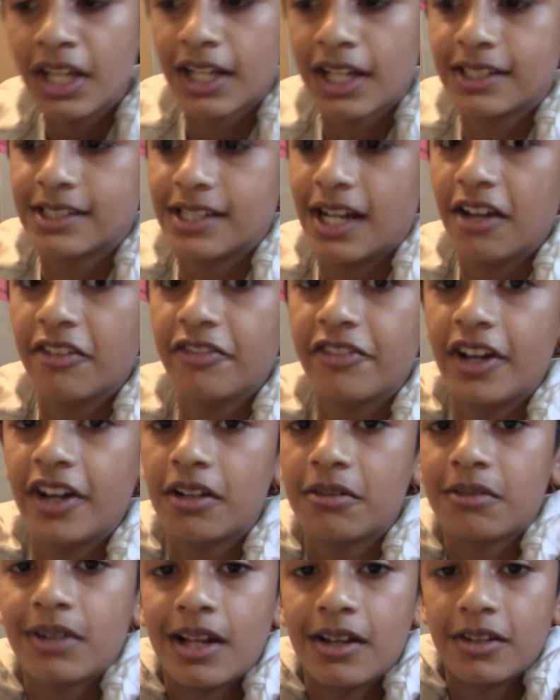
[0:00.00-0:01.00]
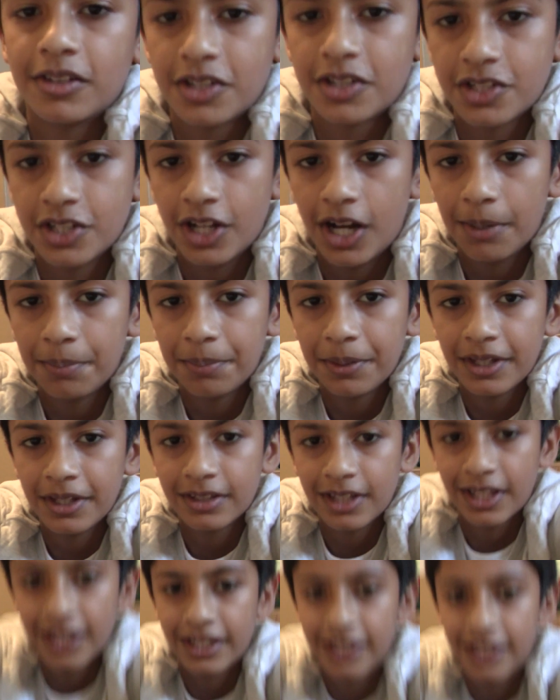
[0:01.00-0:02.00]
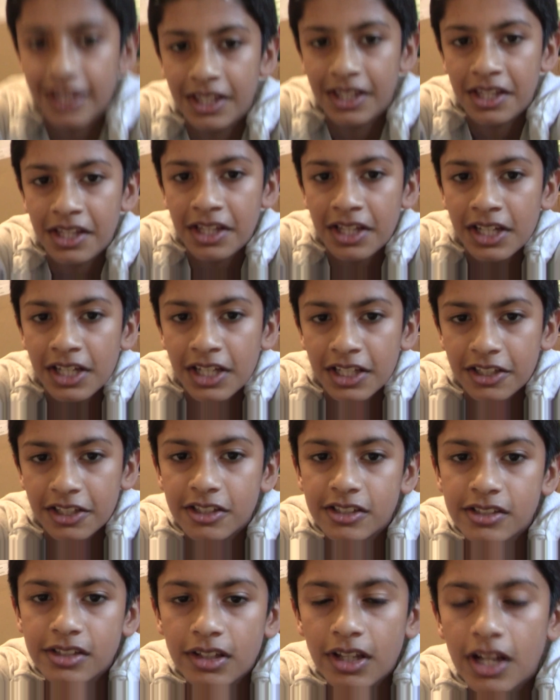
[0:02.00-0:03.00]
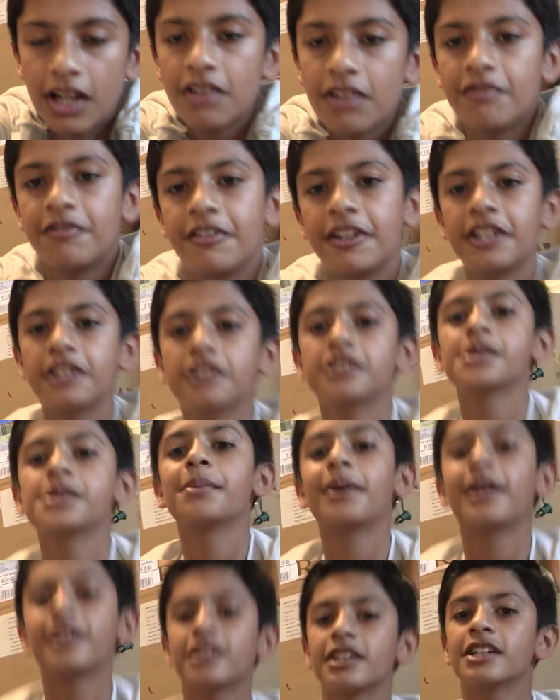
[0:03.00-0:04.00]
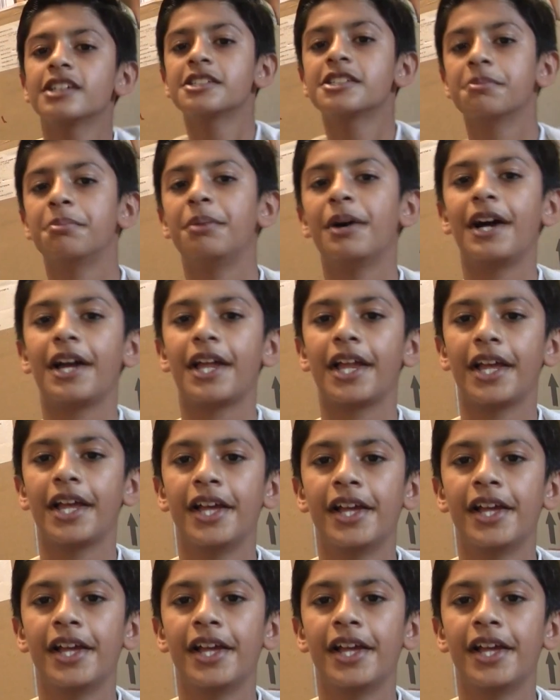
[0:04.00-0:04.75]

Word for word: Because I found when I was shopping, like, there's a lot of videos about this, but